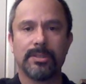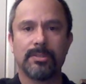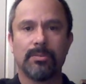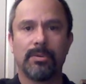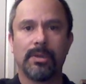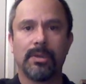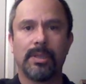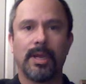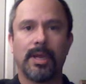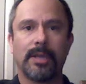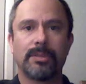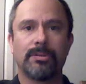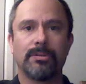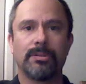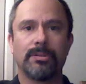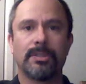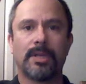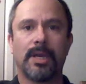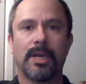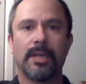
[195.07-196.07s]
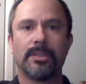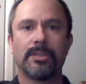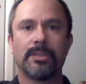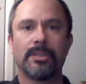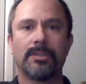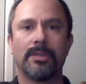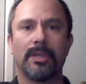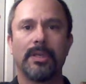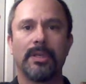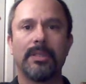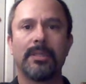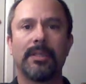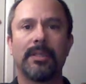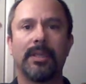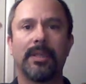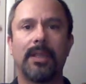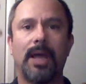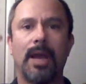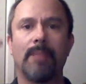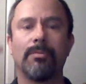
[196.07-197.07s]
one of the exercises in the
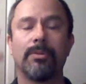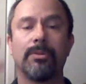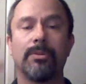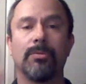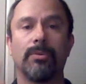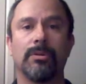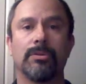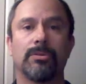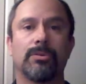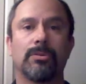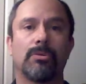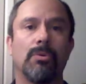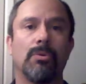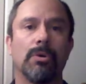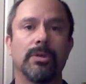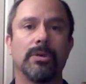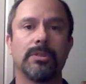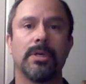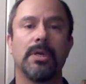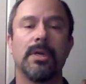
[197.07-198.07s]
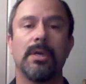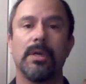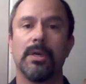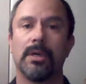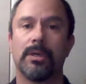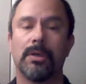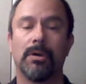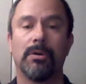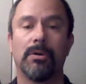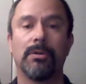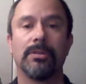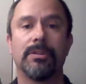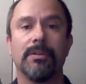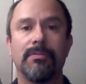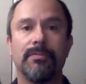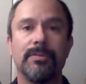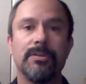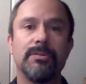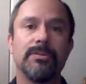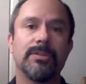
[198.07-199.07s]
Labyrinth Reader's course called
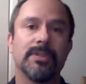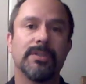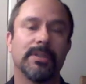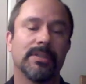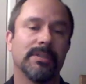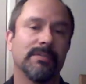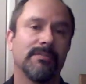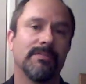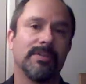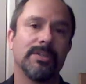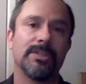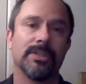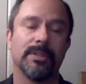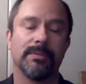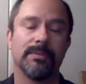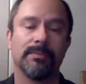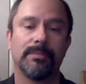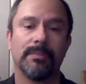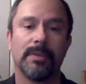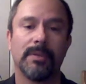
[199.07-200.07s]
Diffusing the Vision.